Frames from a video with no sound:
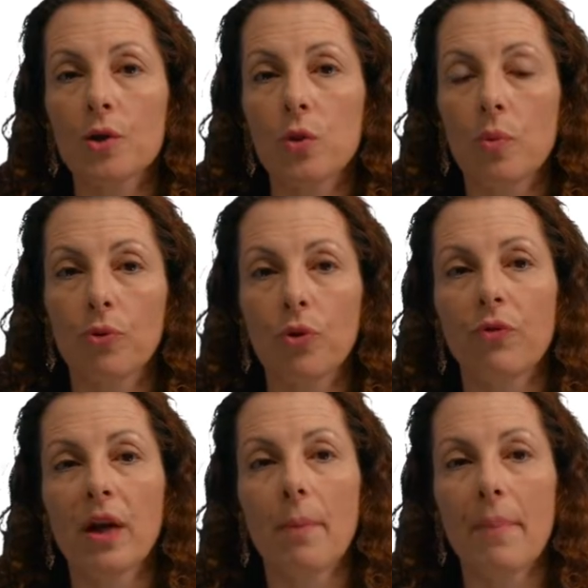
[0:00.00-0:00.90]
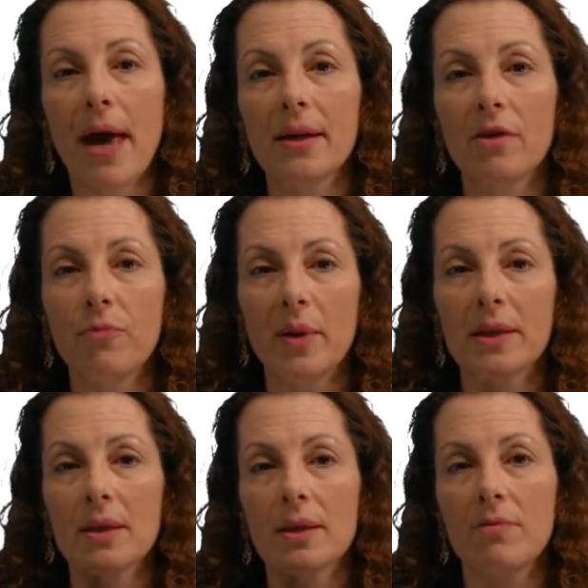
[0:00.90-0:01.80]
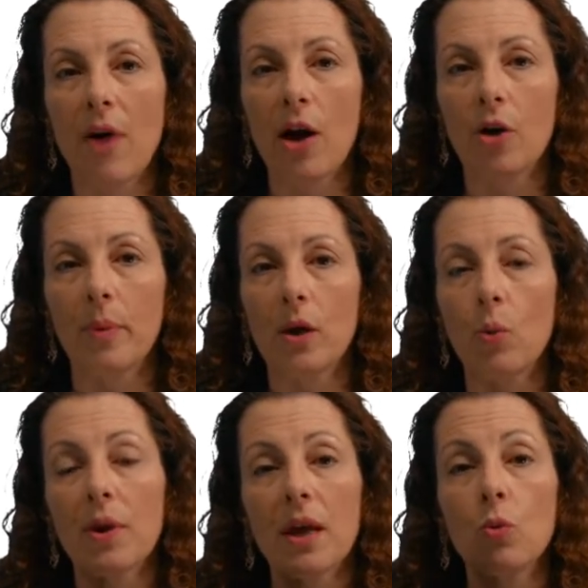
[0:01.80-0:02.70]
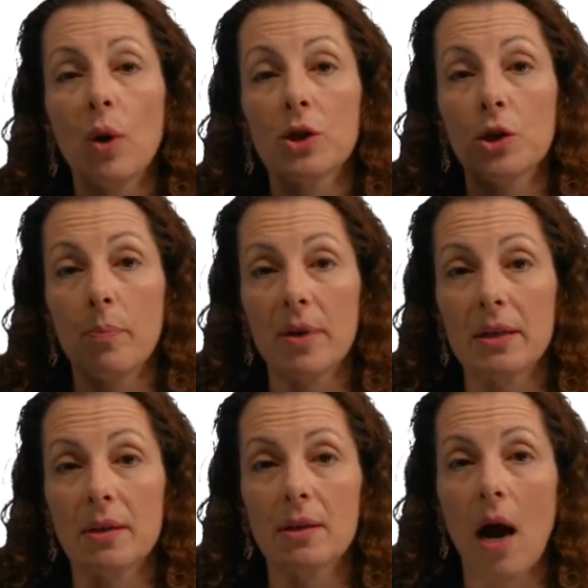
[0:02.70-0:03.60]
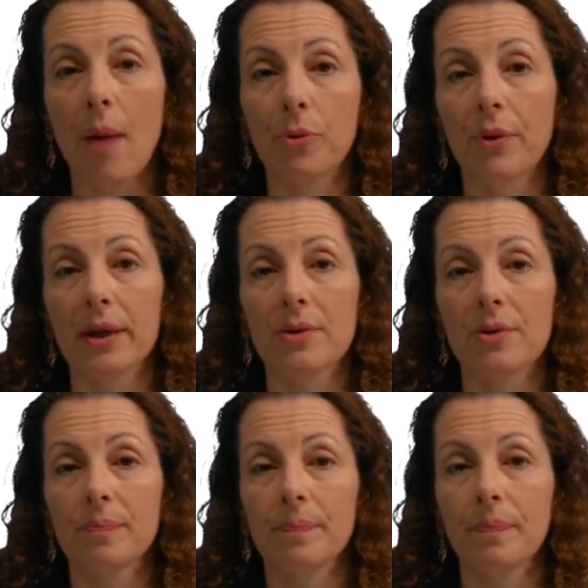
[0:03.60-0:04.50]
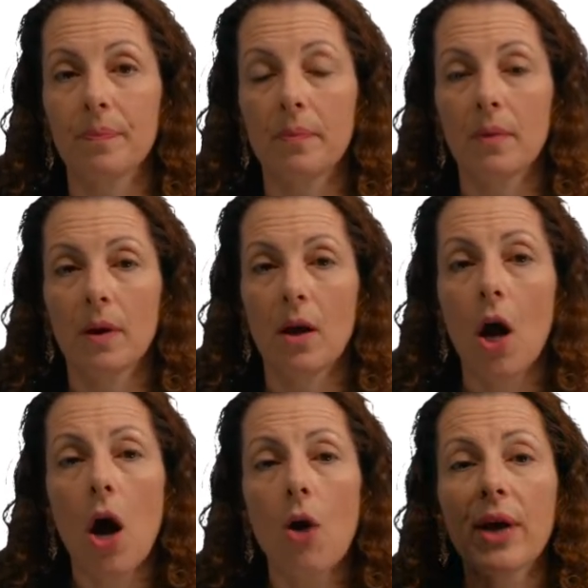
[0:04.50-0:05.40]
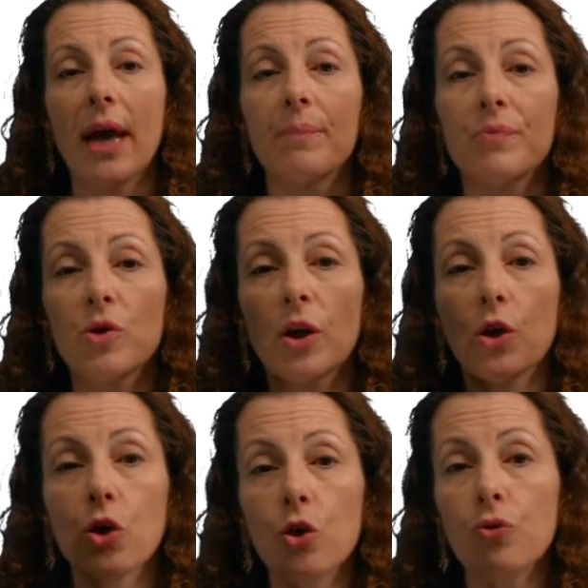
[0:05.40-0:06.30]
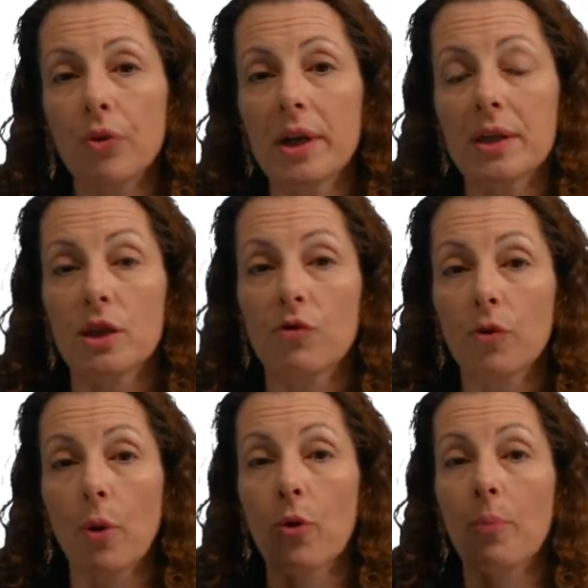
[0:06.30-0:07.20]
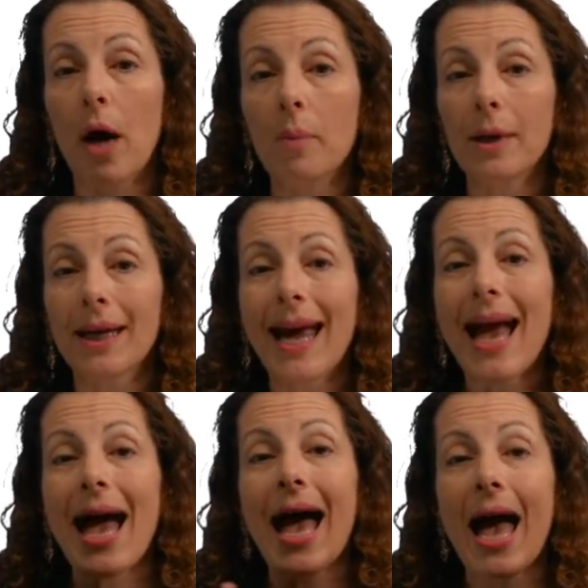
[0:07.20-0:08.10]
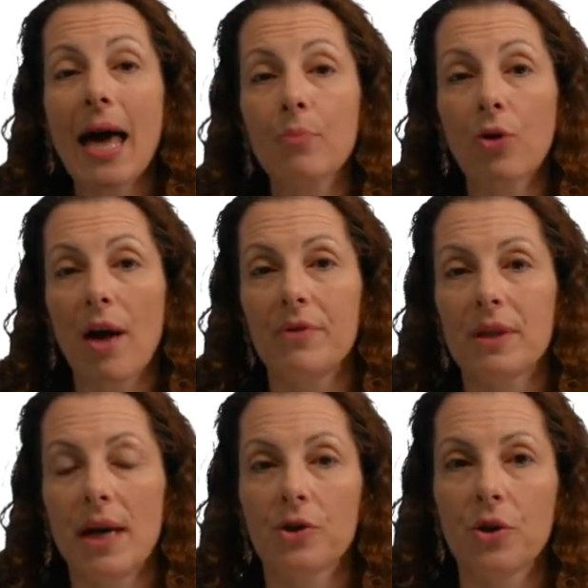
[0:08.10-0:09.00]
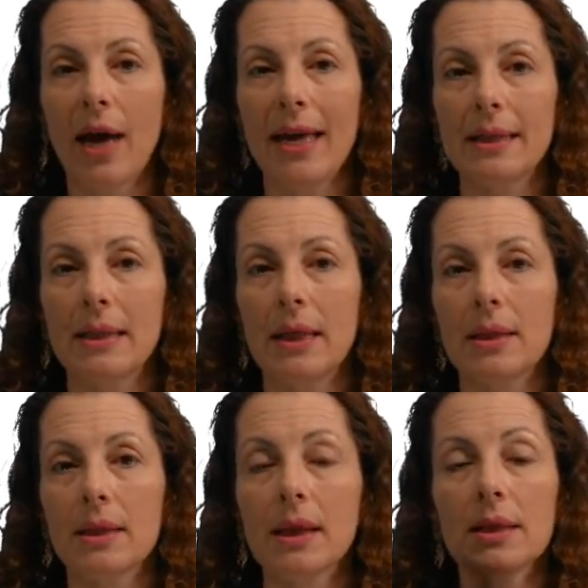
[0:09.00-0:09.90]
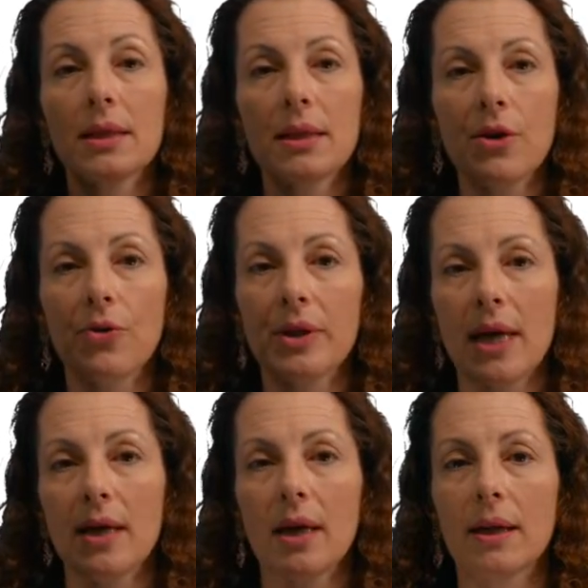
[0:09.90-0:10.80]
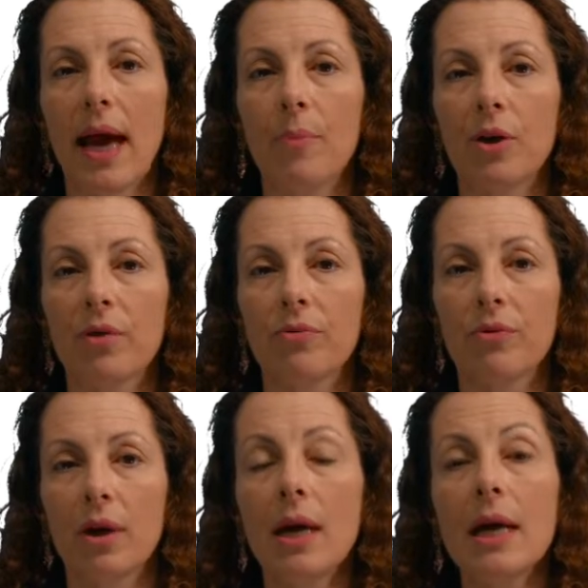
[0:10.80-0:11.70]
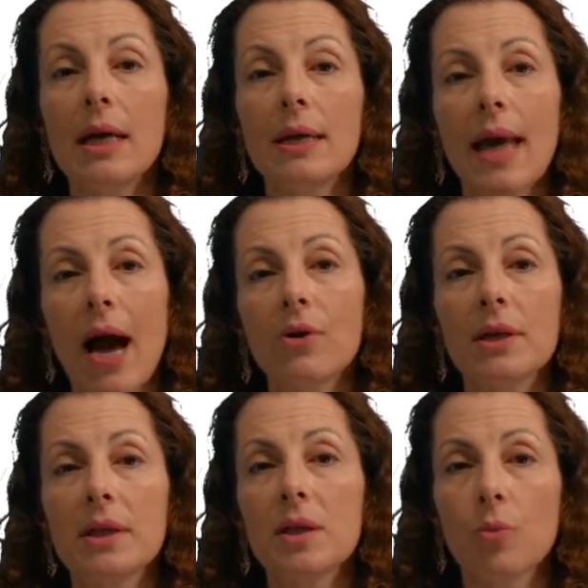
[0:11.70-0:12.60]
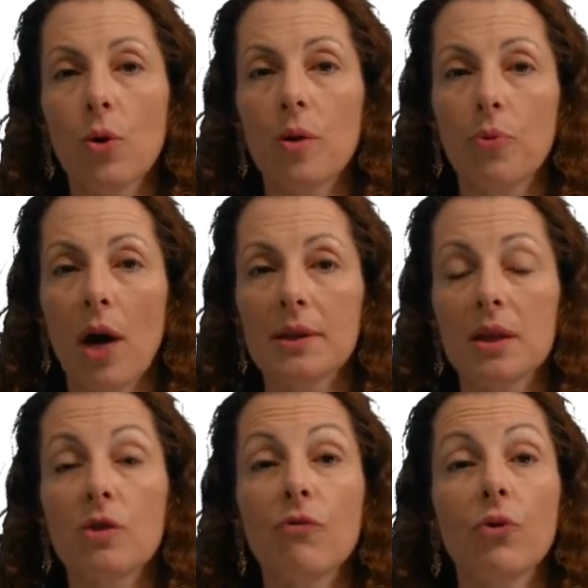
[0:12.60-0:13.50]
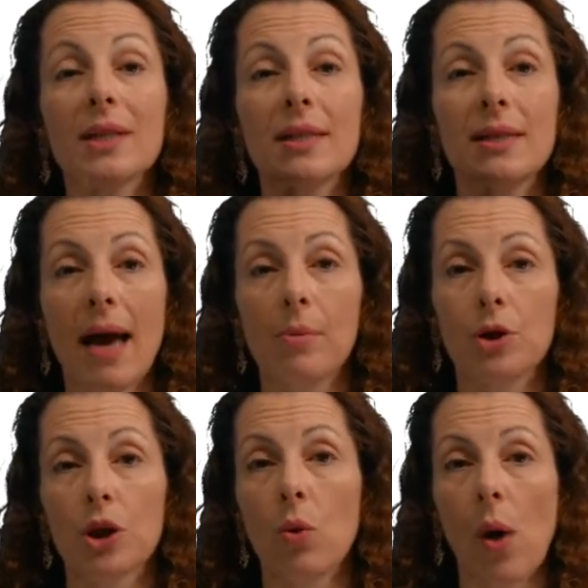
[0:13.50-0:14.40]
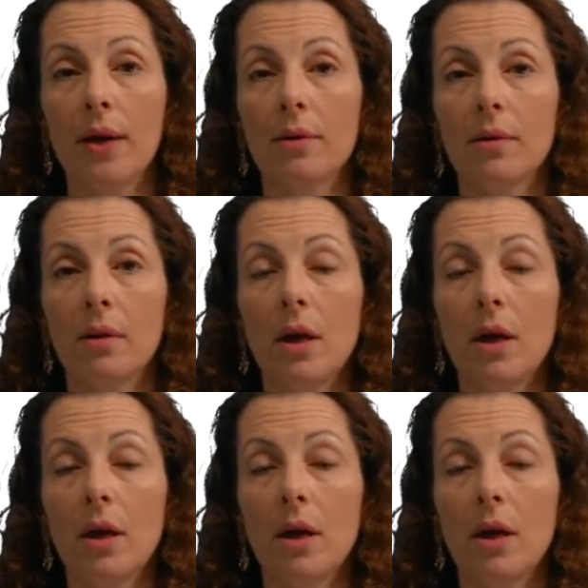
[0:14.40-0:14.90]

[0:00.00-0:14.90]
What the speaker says: also improve the competitive business environment within which the business operates. Okay, so there are good reasons for both public and private sector entities to consider a data collaborative. Now let's explore the process for establishing one.